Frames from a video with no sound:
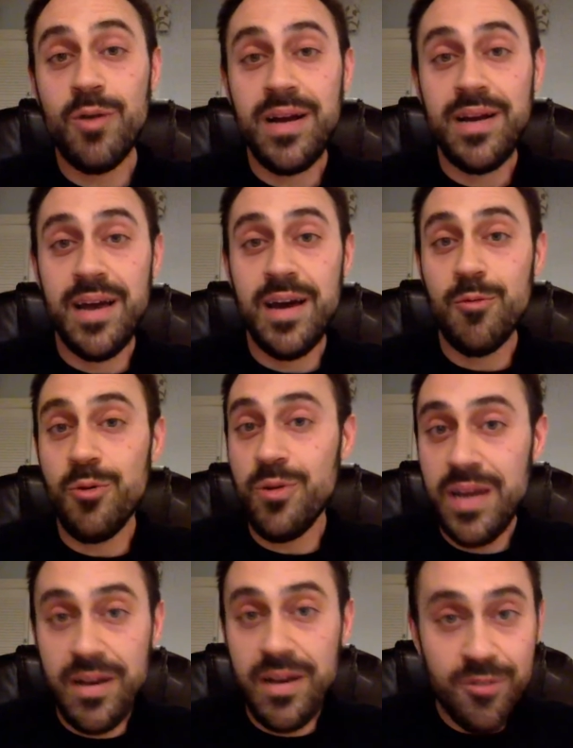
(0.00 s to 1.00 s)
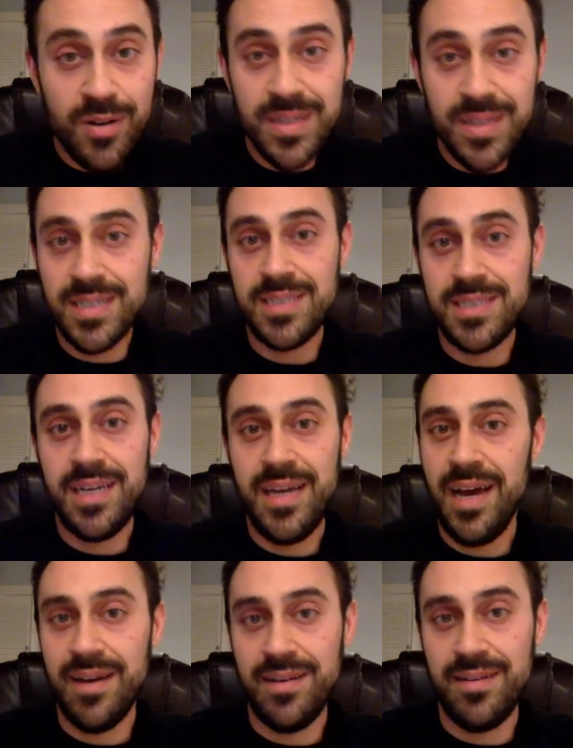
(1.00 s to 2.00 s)
right now will never exist
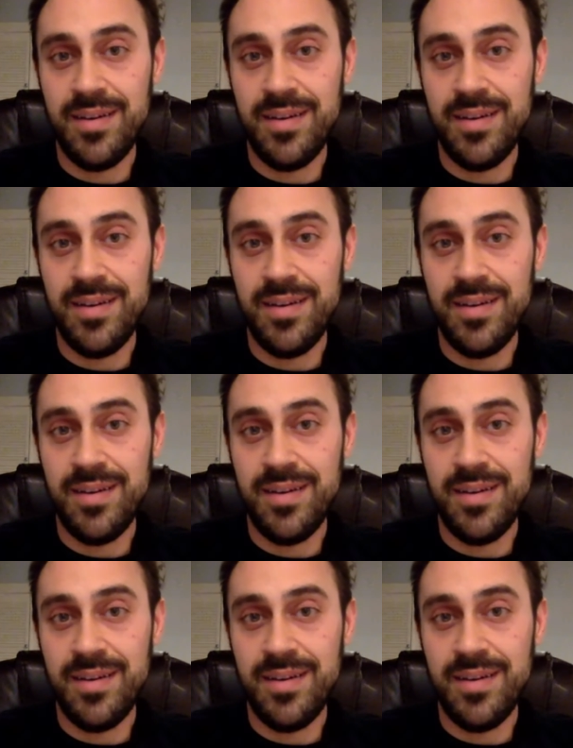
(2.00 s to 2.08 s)
again.